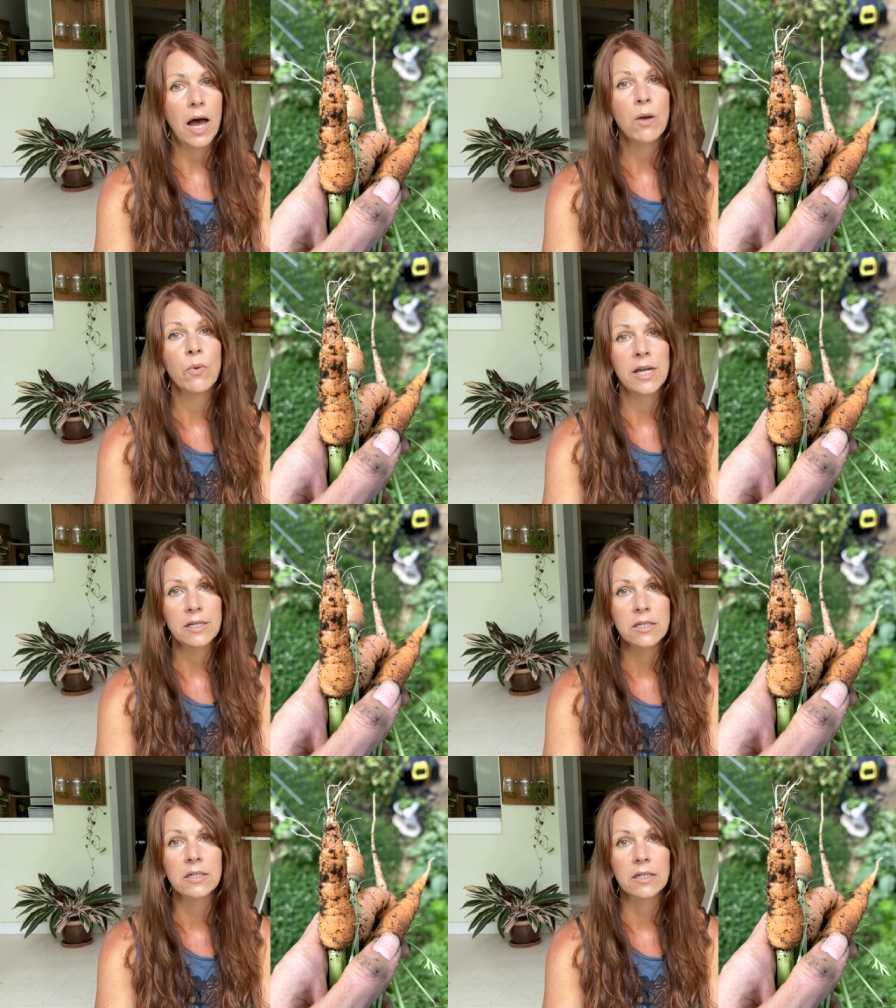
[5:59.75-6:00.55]
I
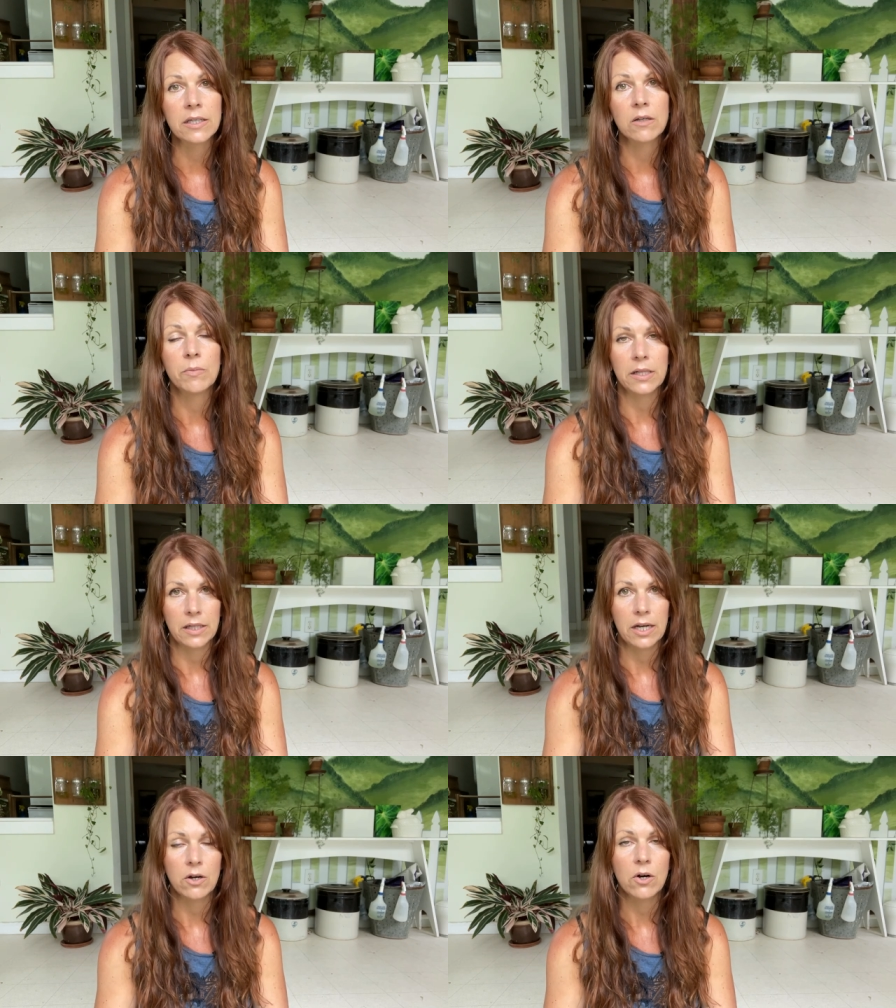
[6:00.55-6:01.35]
wait until a little bit
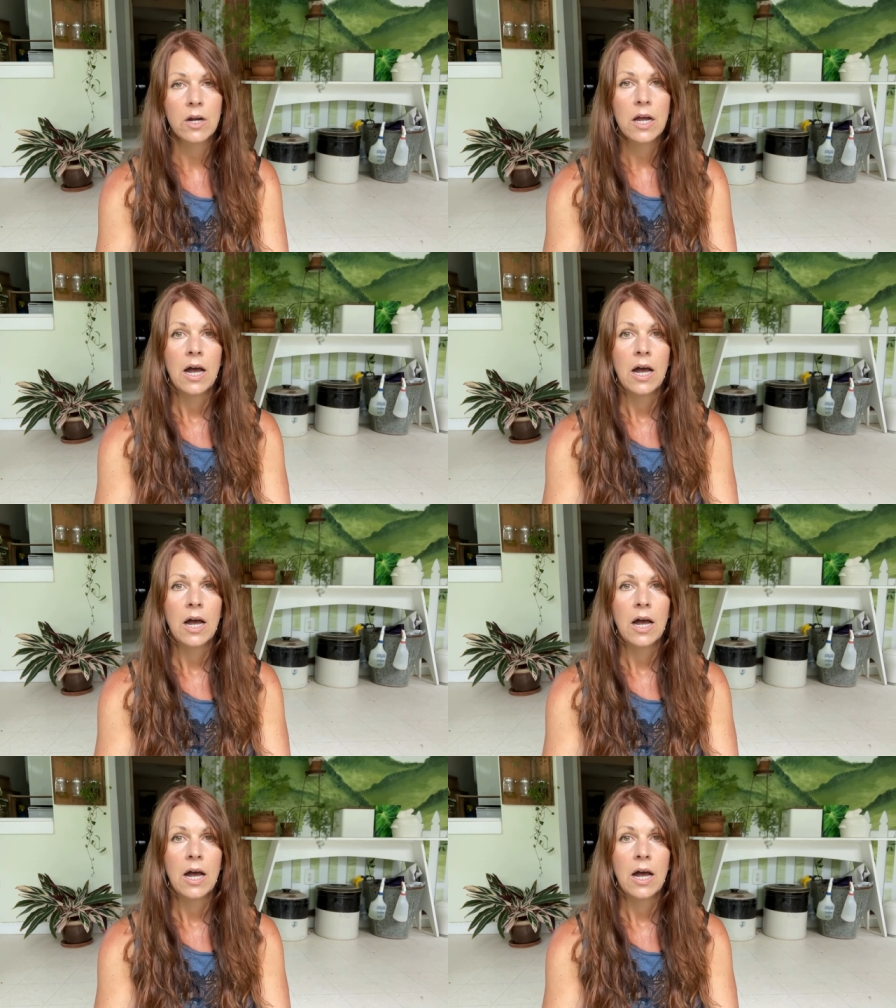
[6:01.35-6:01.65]
later.